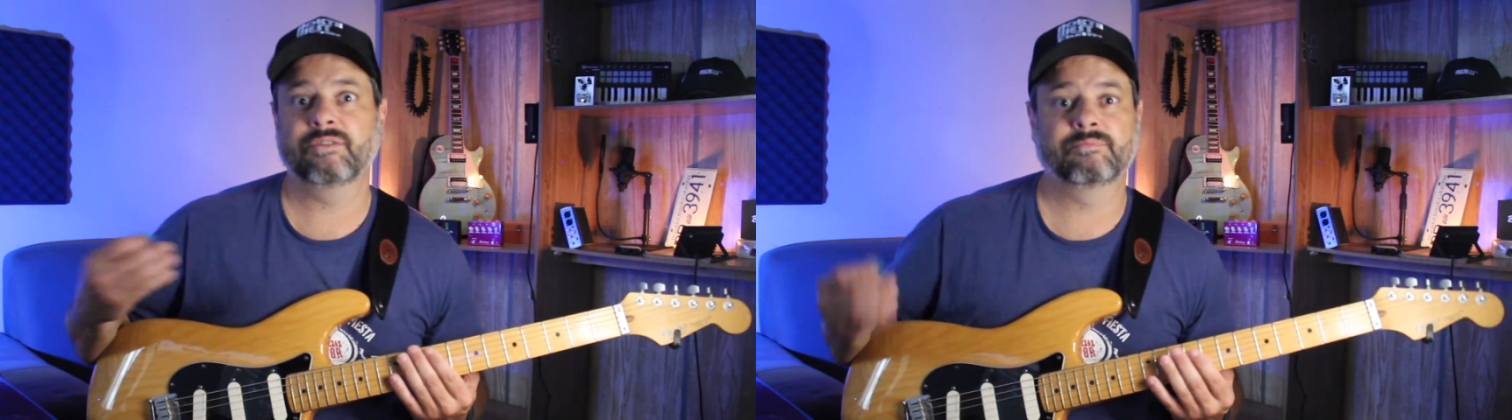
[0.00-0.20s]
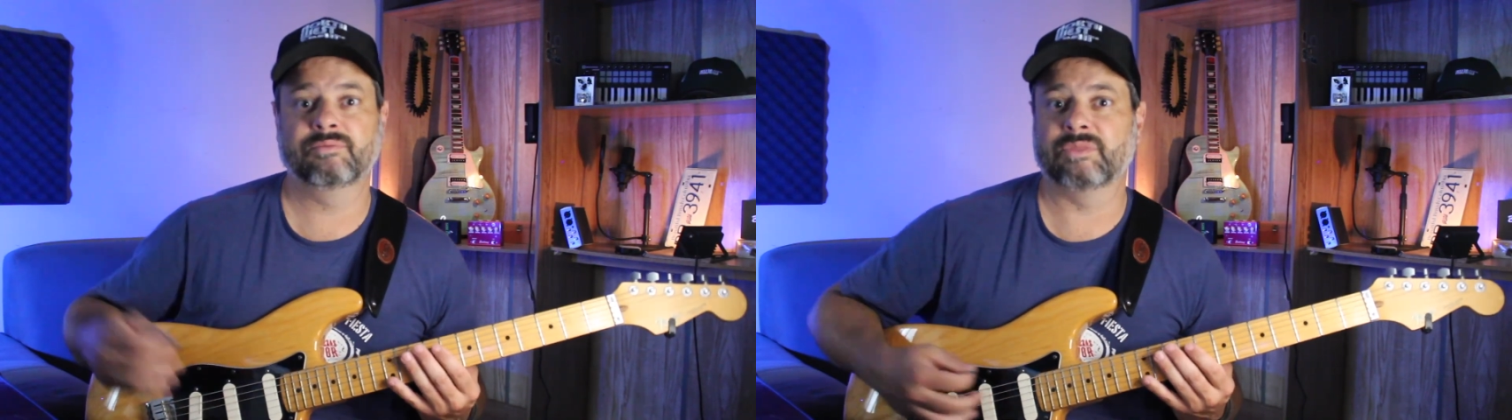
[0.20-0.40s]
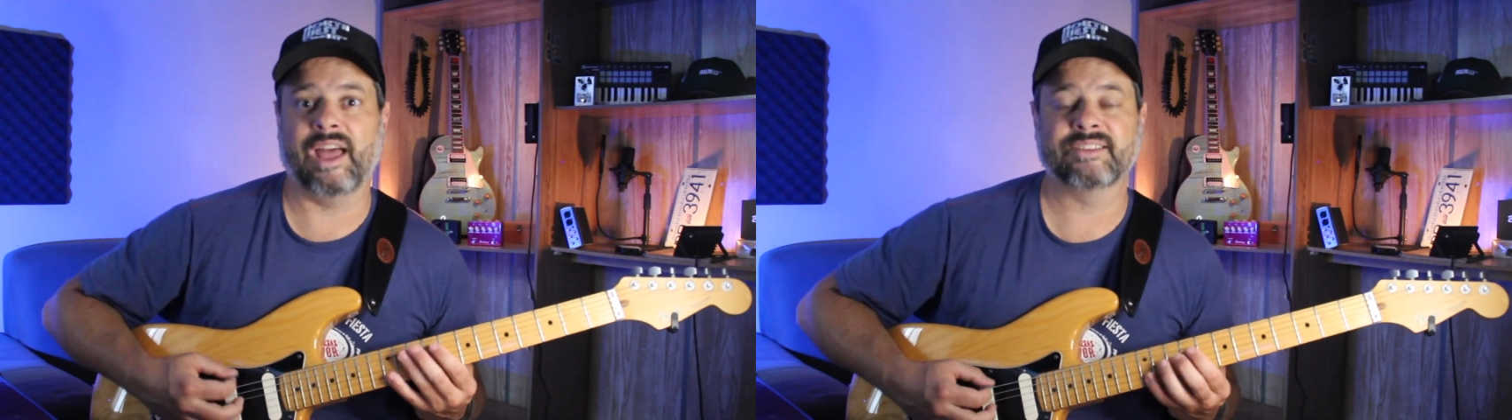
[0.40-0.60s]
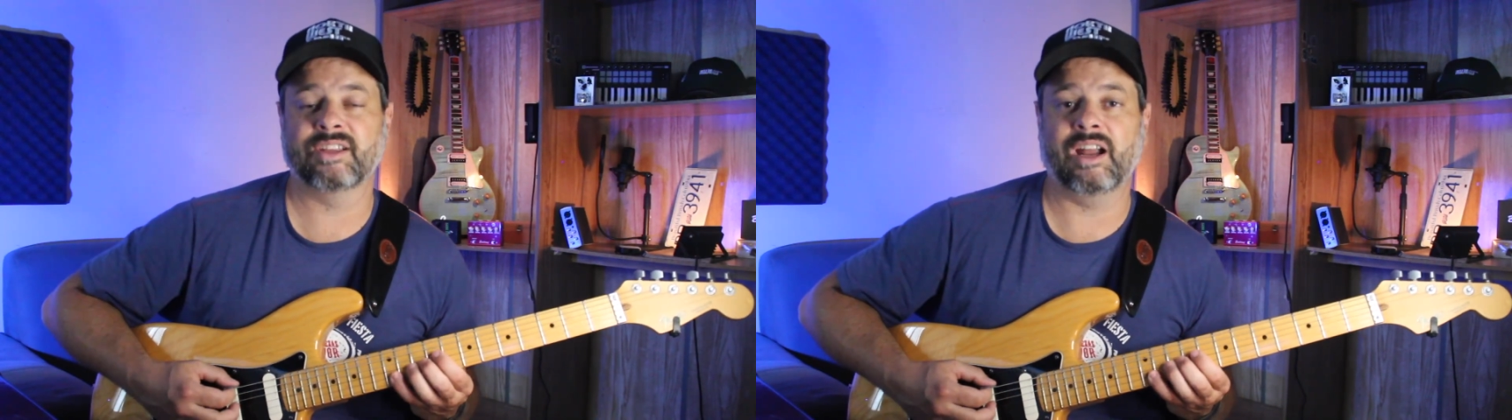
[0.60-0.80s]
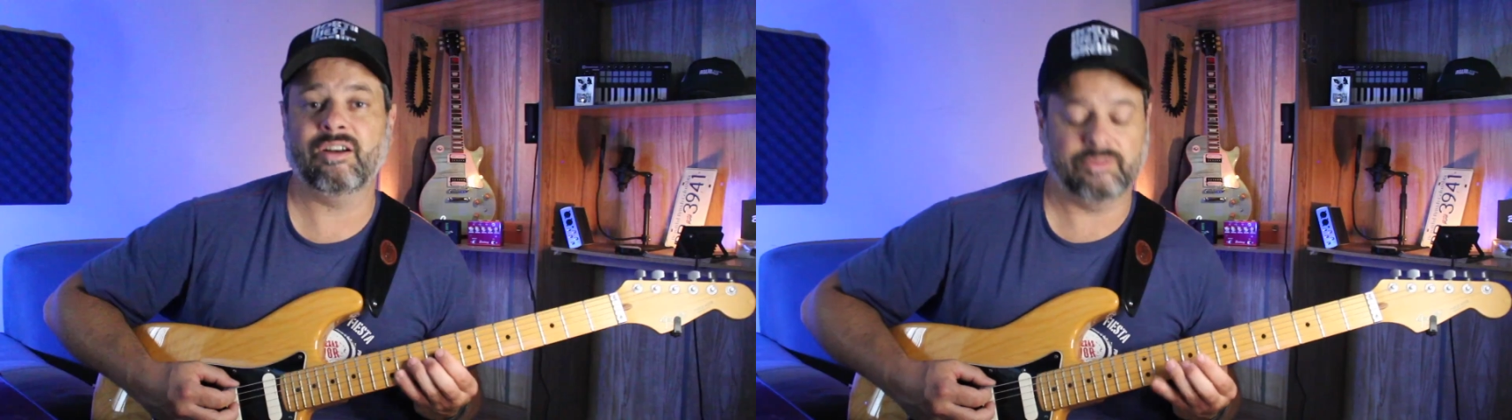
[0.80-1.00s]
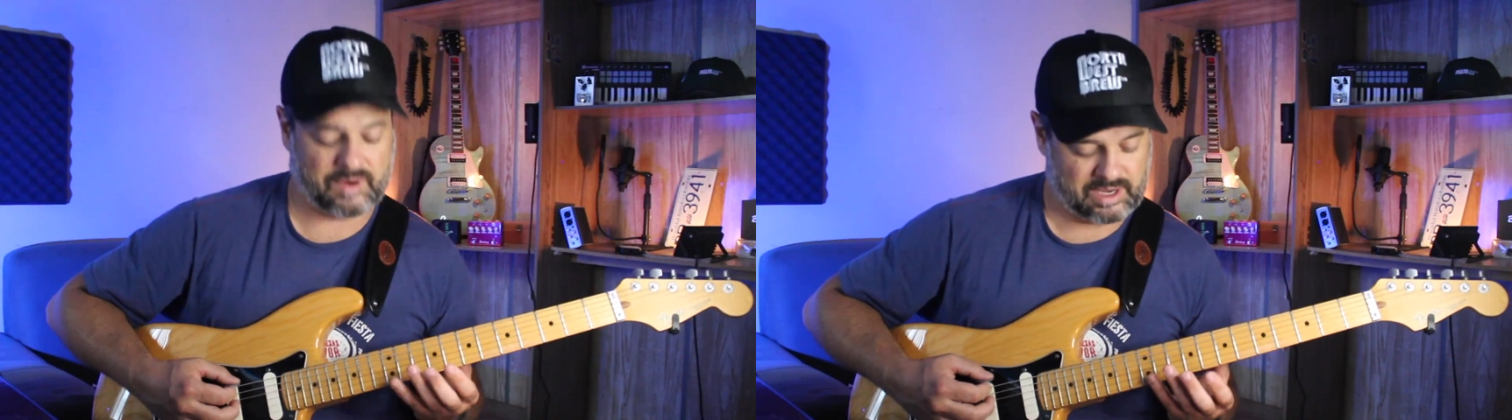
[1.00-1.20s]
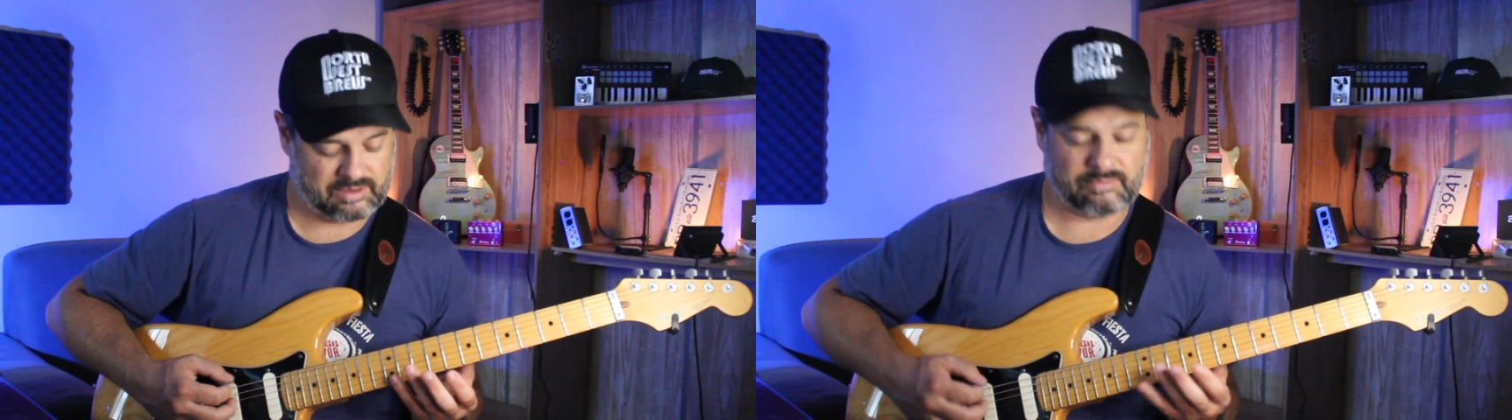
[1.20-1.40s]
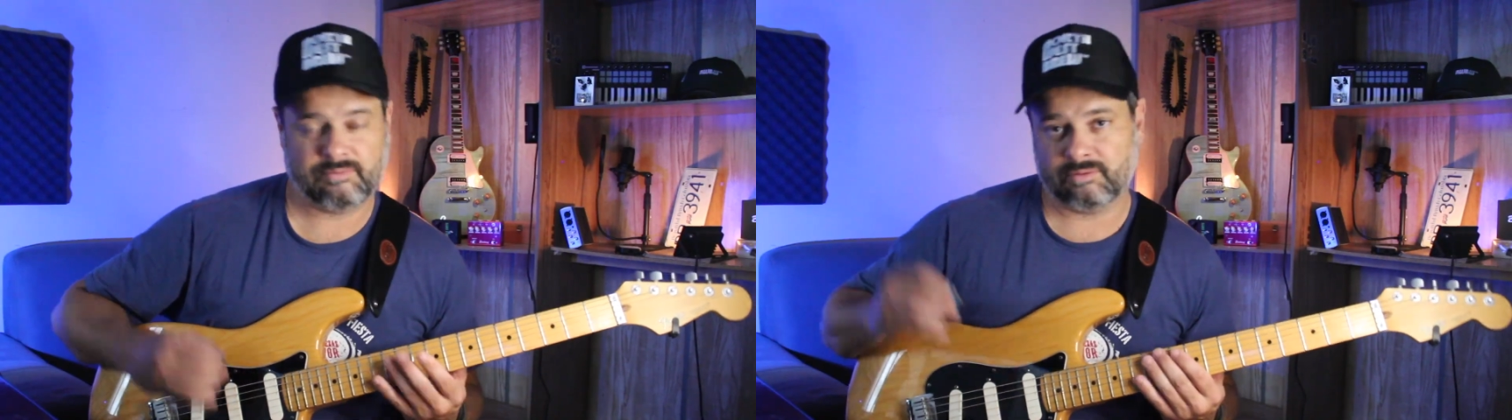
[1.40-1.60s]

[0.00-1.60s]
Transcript: to test it out, right?